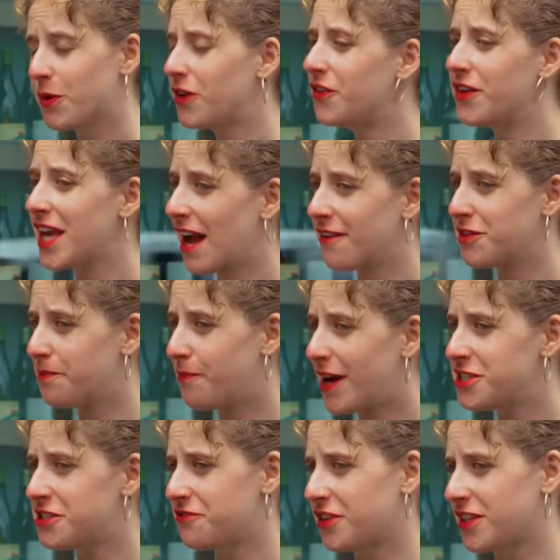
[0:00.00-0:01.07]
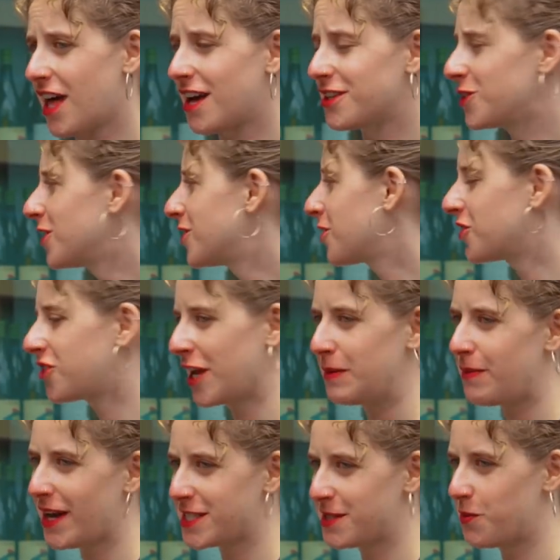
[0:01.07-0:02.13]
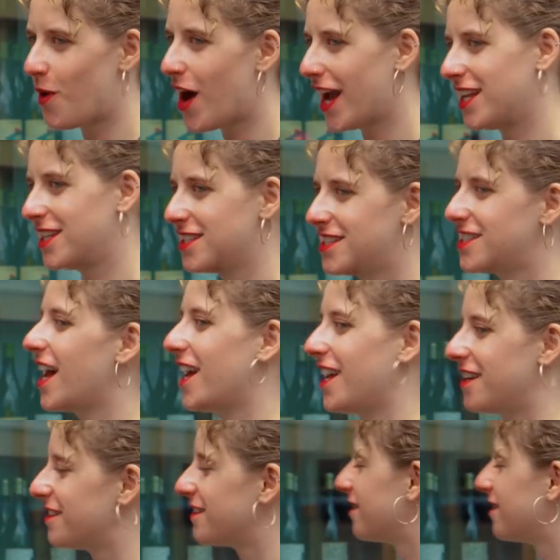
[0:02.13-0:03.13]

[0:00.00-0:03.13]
But we don't really have the budget for that, so let's go try to buy some wine instead.